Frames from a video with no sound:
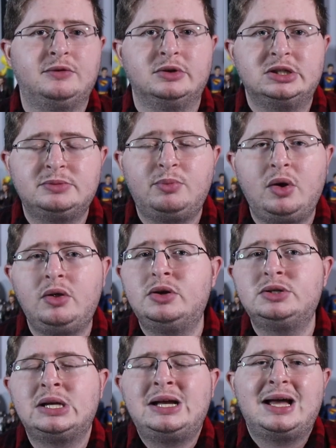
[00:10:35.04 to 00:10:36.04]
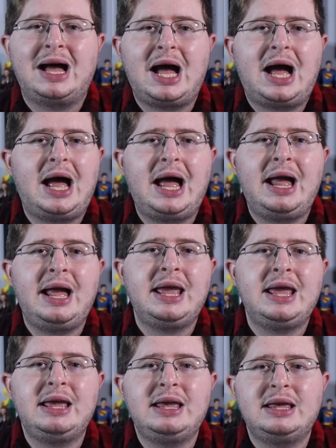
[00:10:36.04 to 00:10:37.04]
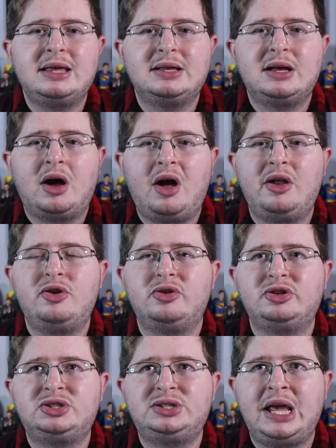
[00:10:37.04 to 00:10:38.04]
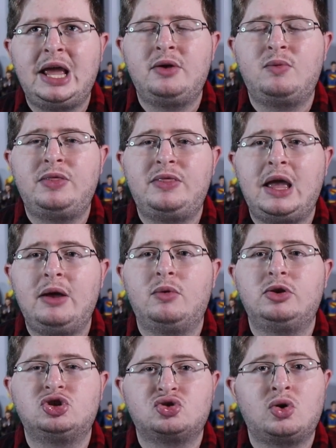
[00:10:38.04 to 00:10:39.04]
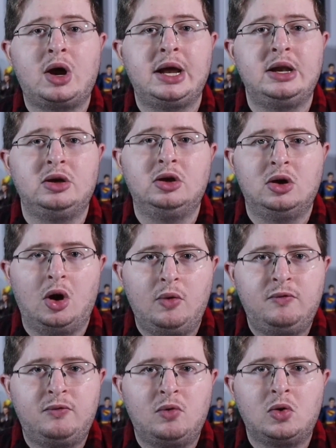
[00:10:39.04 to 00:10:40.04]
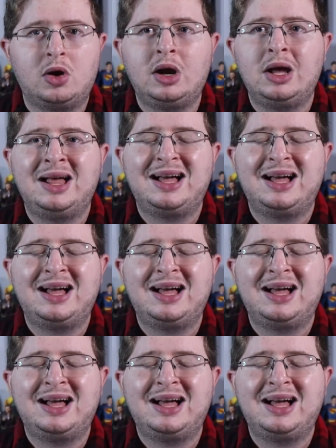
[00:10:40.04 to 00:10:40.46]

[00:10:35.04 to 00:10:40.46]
for spoilers. I understand what they were trying to go for.